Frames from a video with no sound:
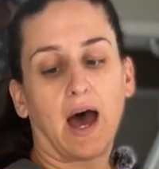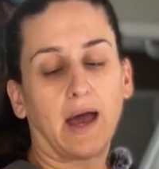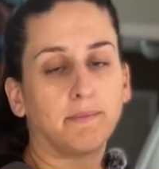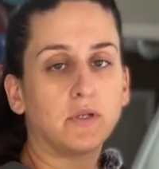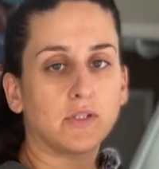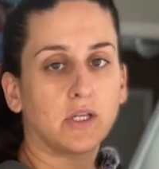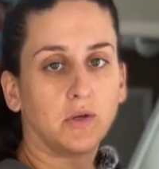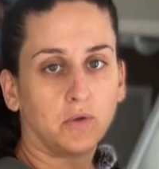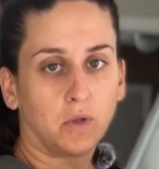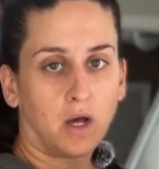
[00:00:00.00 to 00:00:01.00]
I'm using
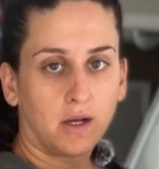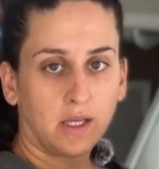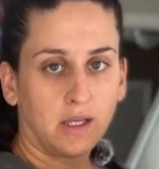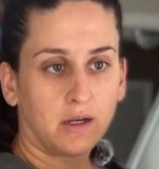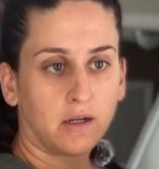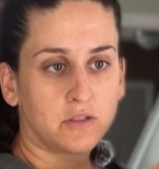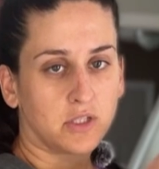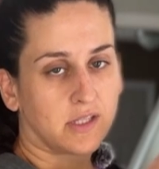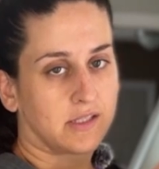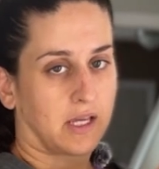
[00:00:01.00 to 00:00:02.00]
oolong here
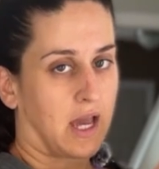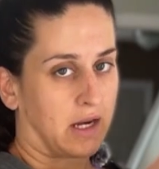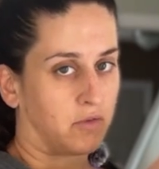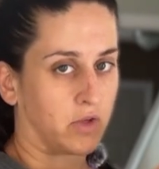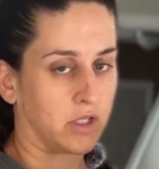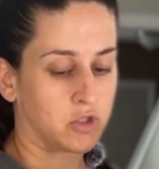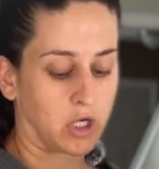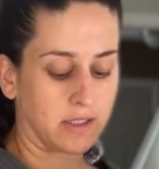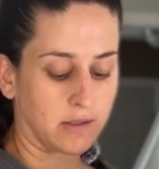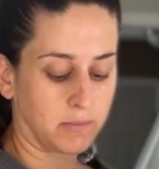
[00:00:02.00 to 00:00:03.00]
just because I kind of wanted to
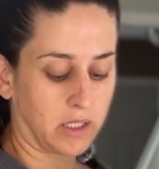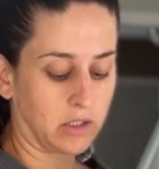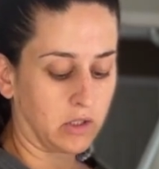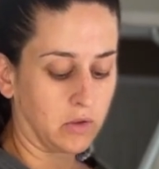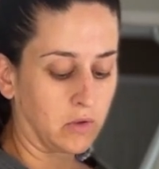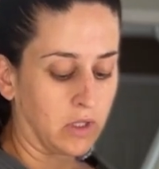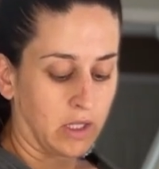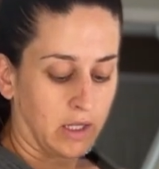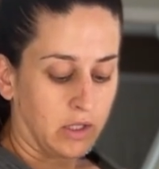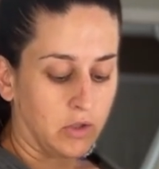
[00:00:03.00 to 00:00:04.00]
try something new.
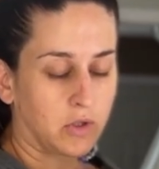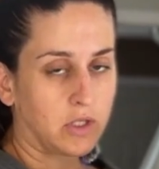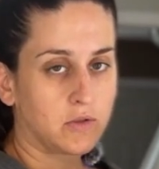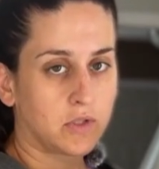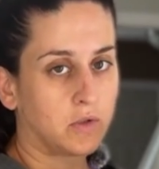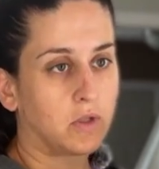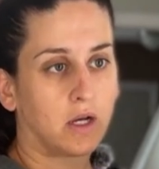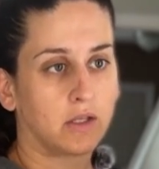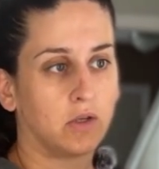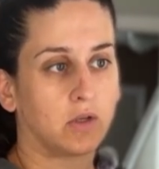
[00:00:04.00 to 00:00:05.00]
You can use
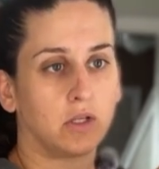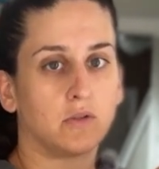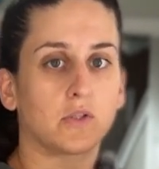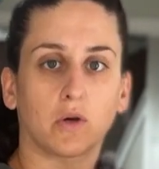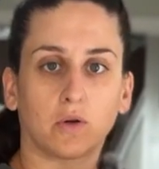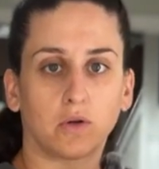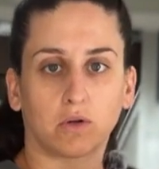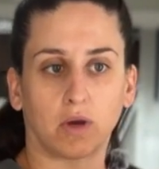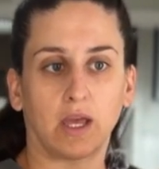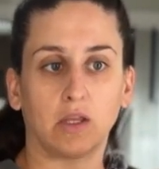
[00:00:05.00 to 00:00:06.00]
oolong, you can use Earl
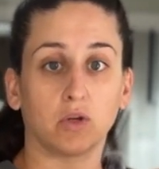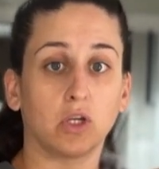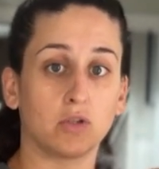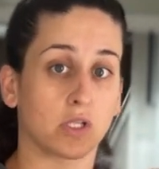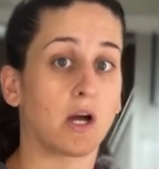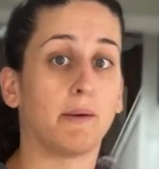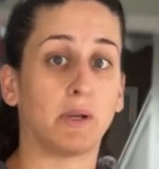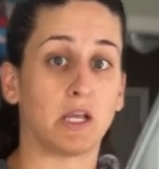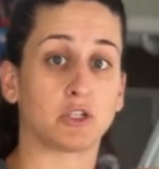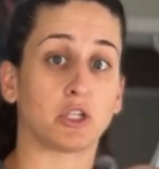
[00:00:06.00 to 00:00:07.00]
Grey, you can use a
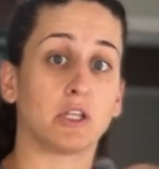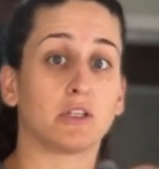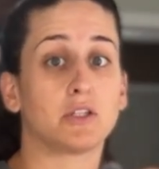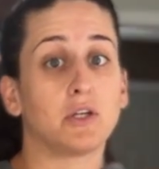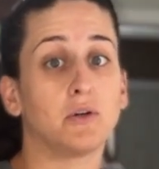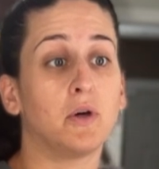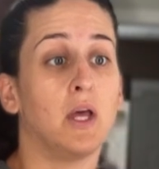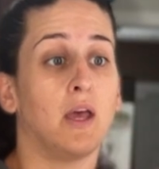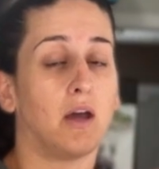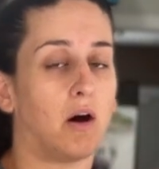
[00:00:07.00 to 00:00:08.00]
combination of the 2.
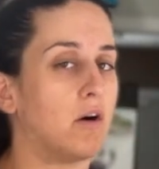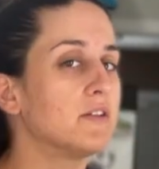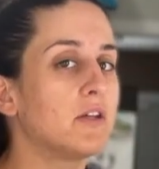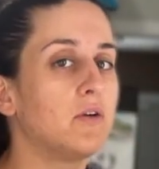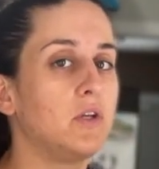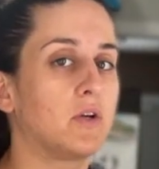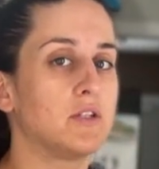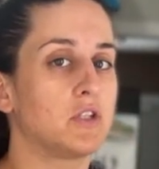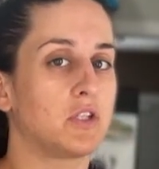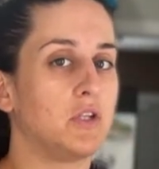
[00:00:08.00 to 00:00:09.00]
Also, you
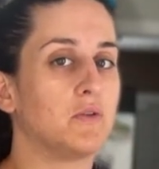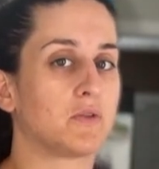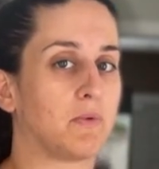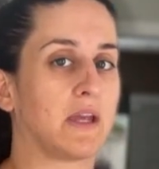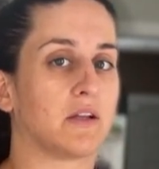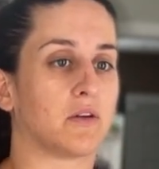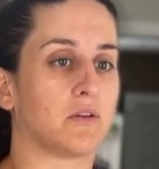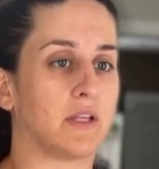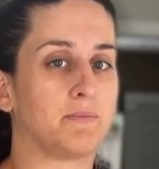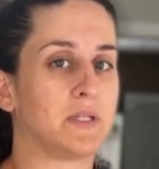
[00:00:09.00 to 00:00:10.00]
can just use regular
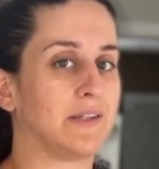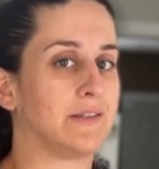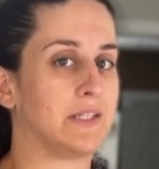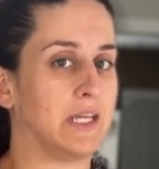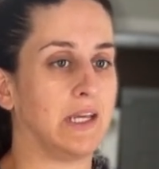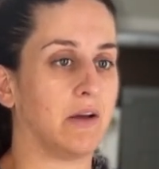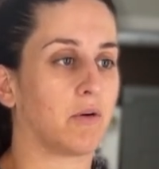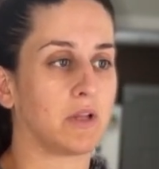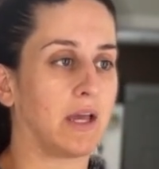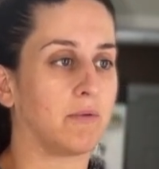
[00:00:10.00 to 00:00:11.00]
Lipton tea
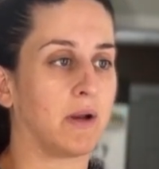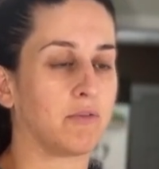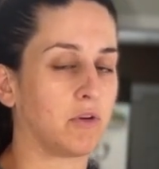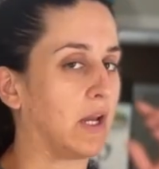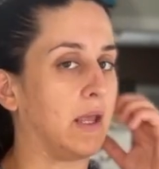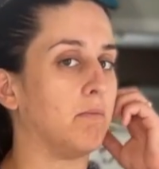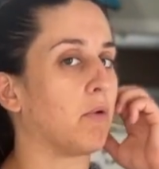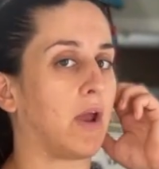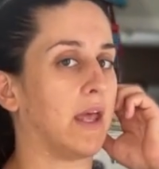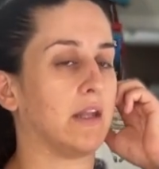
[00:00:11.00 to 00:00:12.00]
or like whatever name
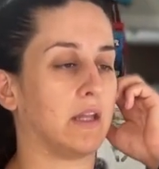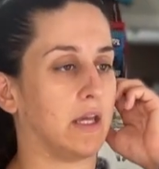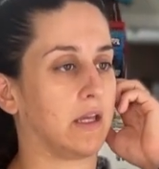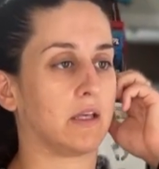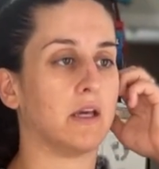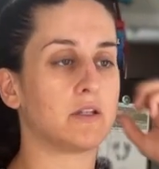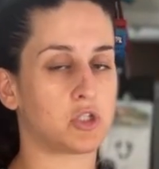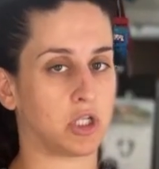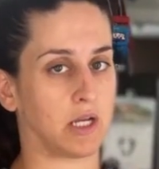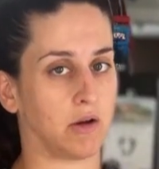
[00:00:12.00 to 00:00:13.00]
brand, like
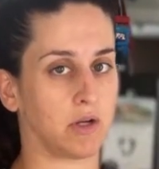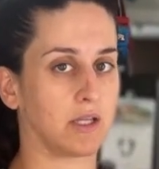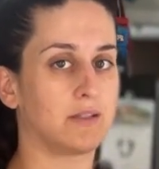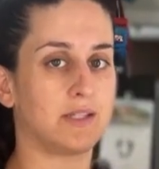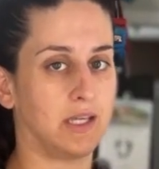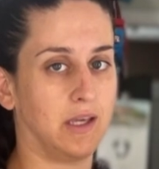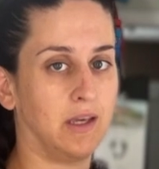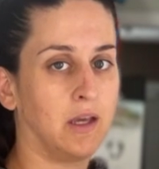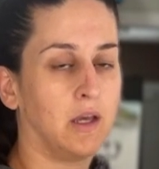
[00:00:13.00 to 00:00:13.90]
generic tea.